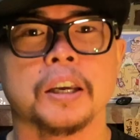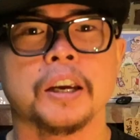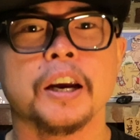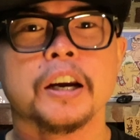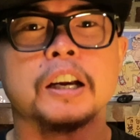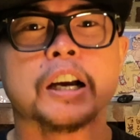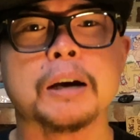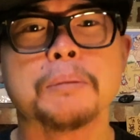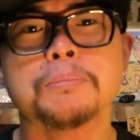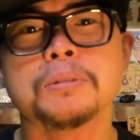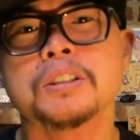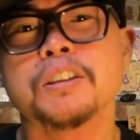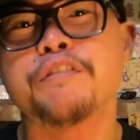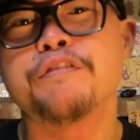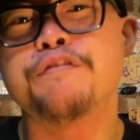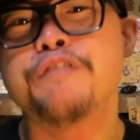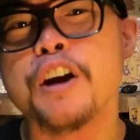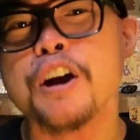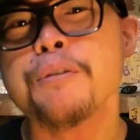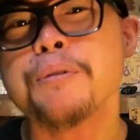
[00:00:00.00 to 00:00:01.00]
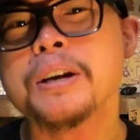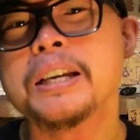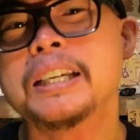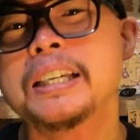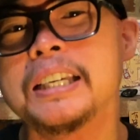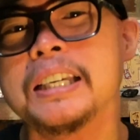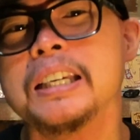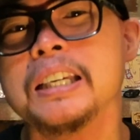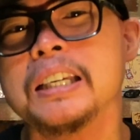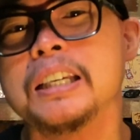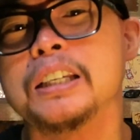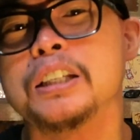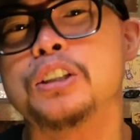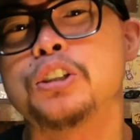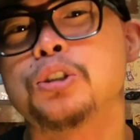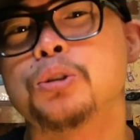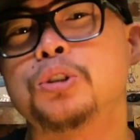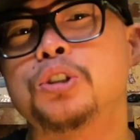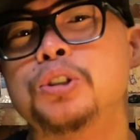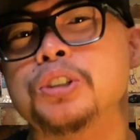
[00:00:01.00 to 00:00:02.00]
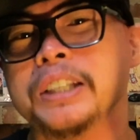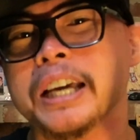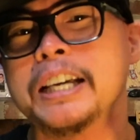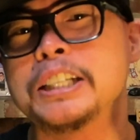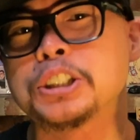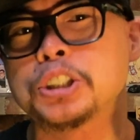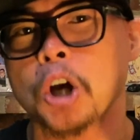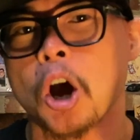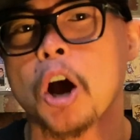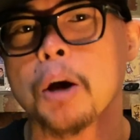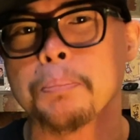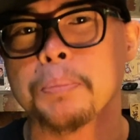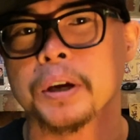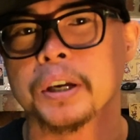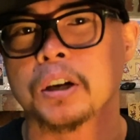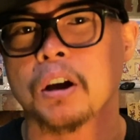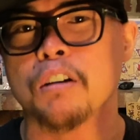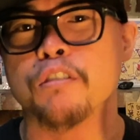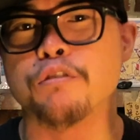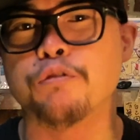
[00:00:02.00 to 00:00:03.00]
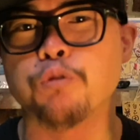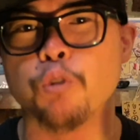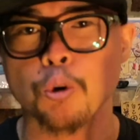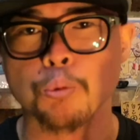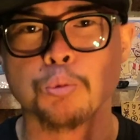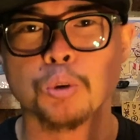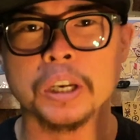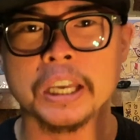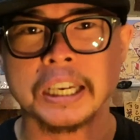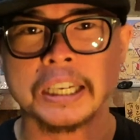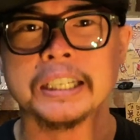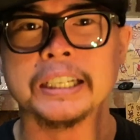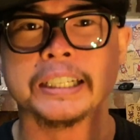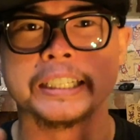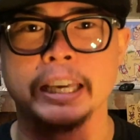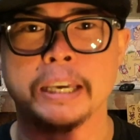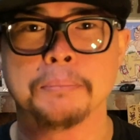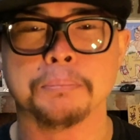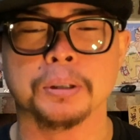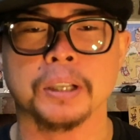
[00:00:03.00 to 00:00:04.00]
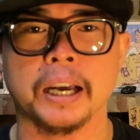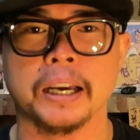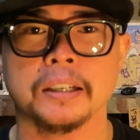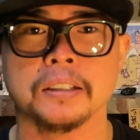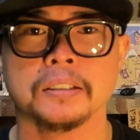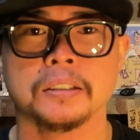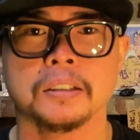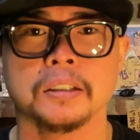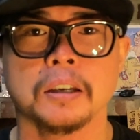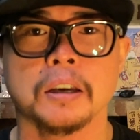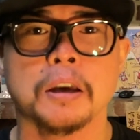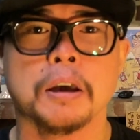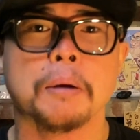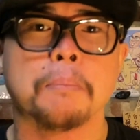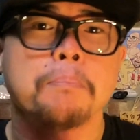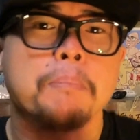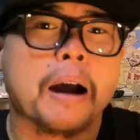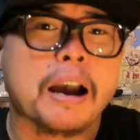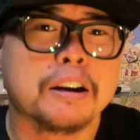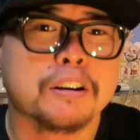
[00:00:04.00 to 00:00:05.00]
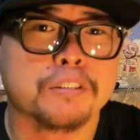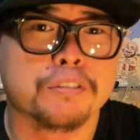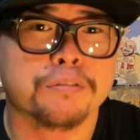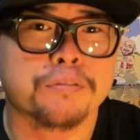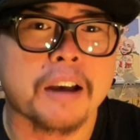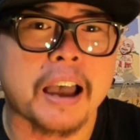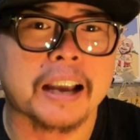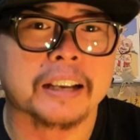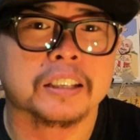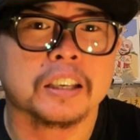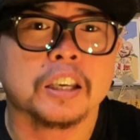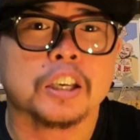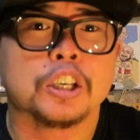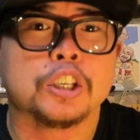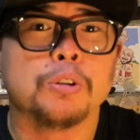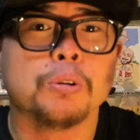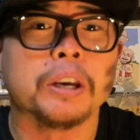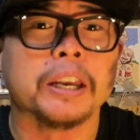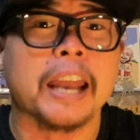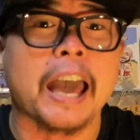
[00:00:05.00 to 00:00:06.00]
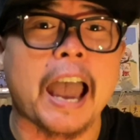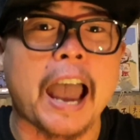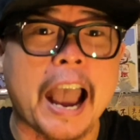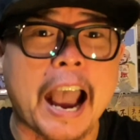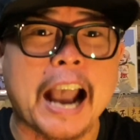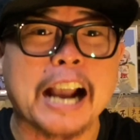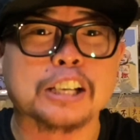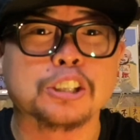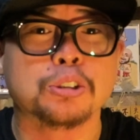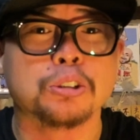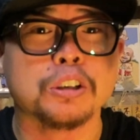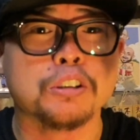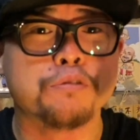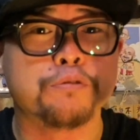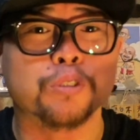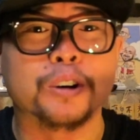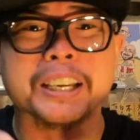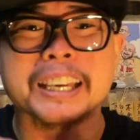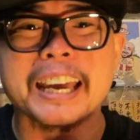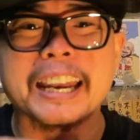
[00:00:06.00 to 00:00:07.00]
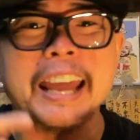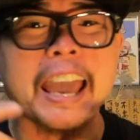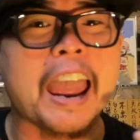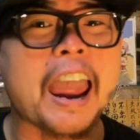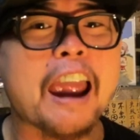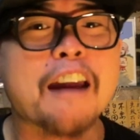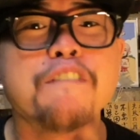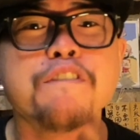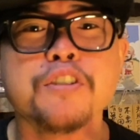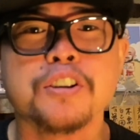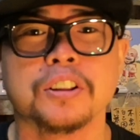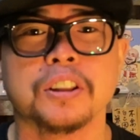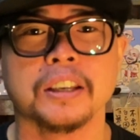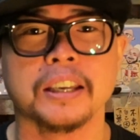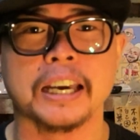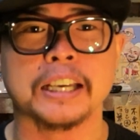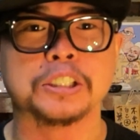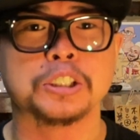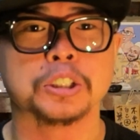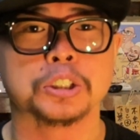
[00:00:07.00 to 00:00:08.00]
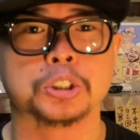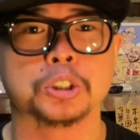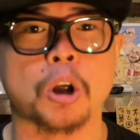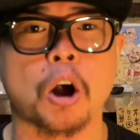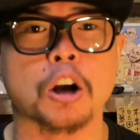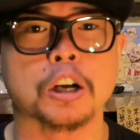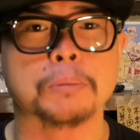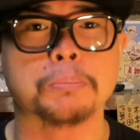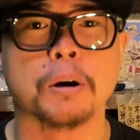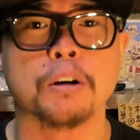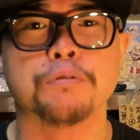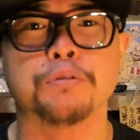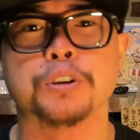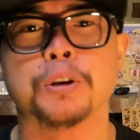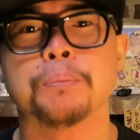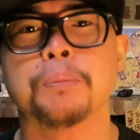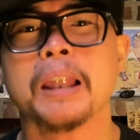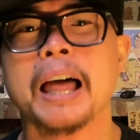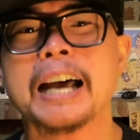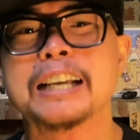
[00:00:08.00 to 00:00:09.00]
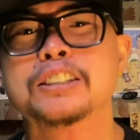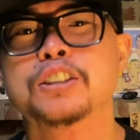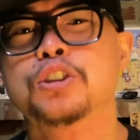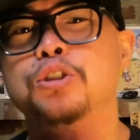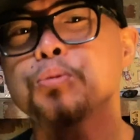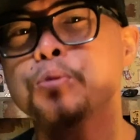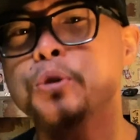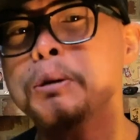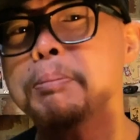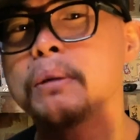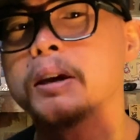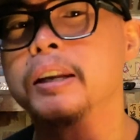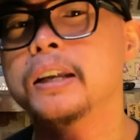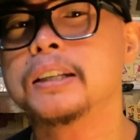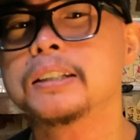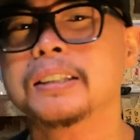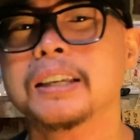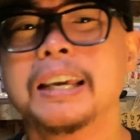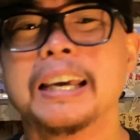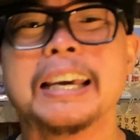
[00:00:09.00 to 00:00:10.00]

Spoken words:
Here comes the very key to today's topic on formulating a game plan. Matter of fact, you can actually forget everything I just talked about for the last 3 minutes.